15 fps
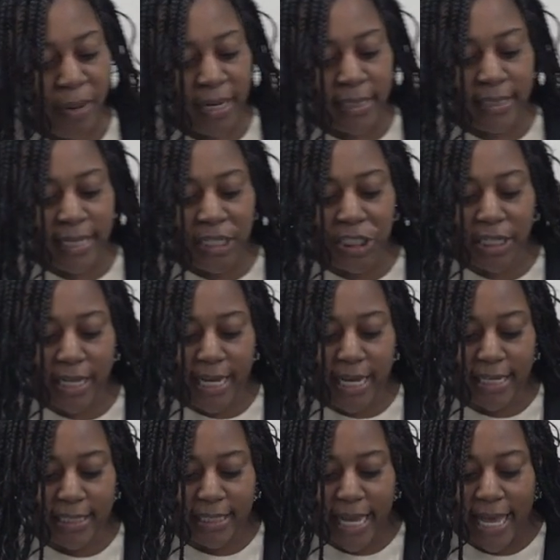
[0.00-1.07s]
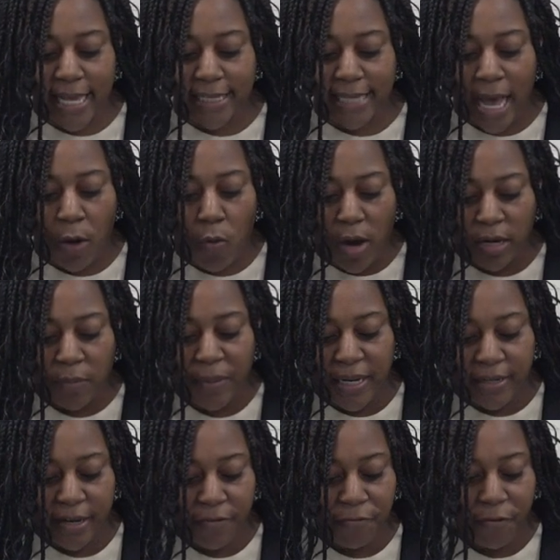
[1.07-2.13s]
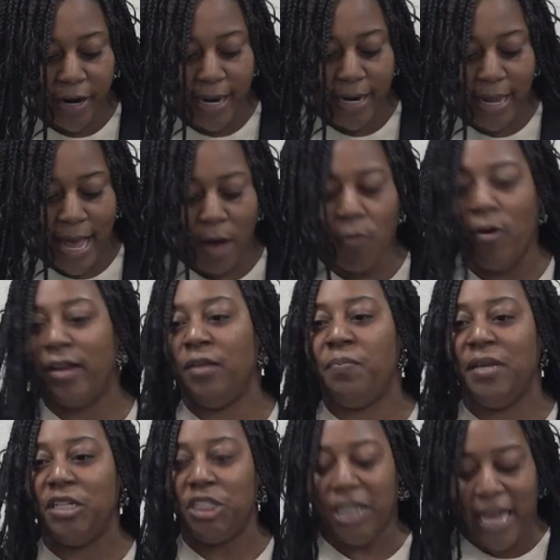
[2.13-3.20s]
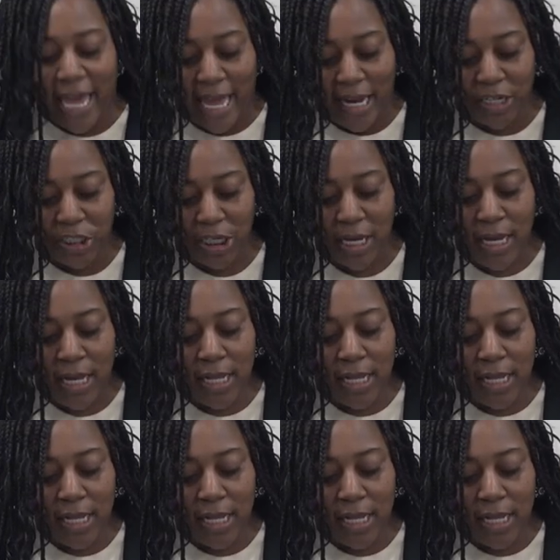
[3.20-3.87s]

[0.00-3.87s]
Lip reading: but essentially he says, I want to be different, I want to be changed,